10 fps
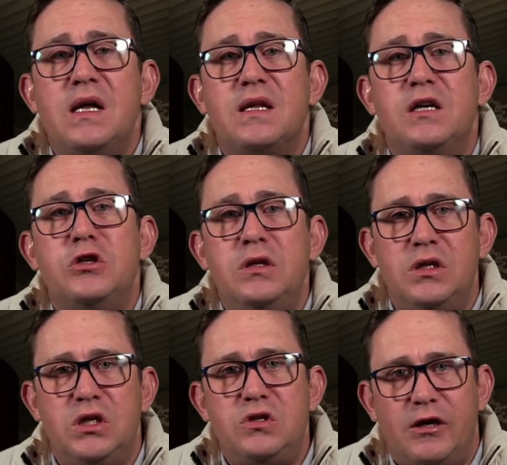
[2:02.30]
that you
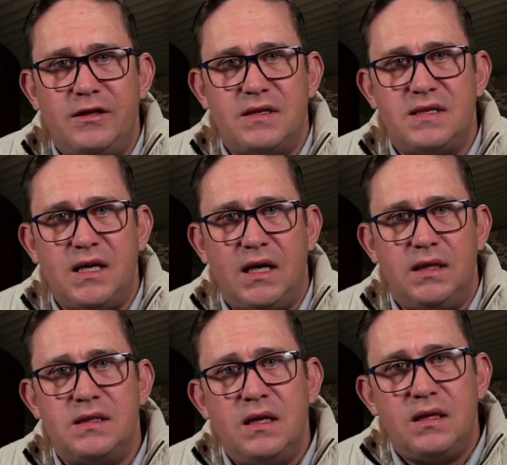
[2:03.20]
need to
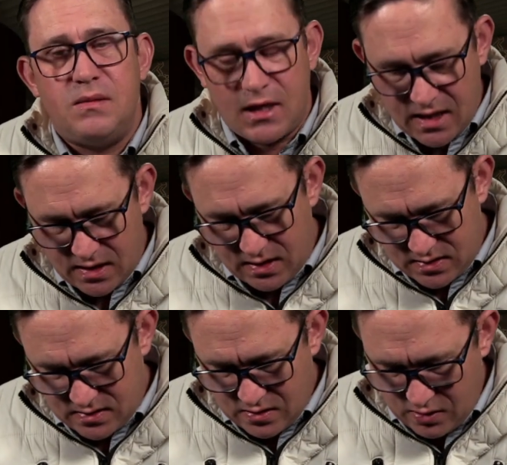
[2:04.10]
understand the
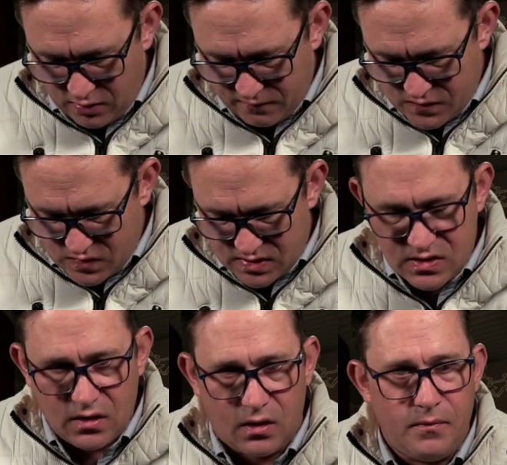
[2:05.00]
mechanics of the
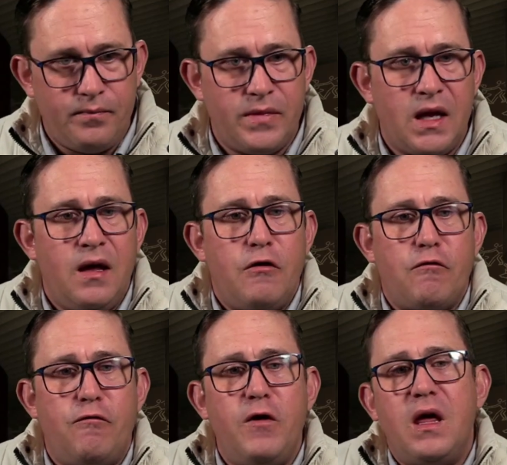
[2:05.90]
song.
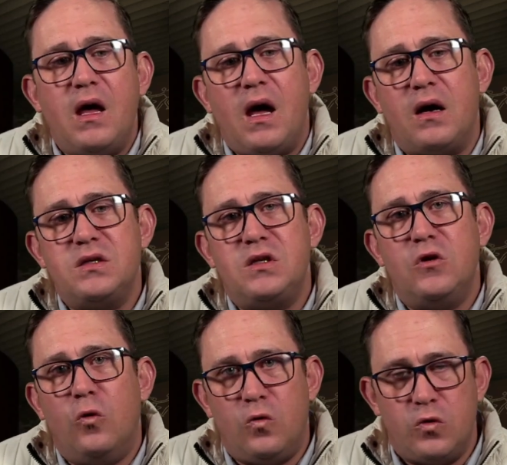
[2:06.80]
Figure out
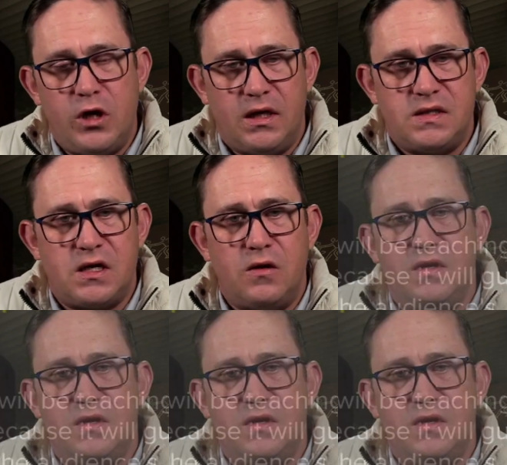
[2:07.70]
your audience. So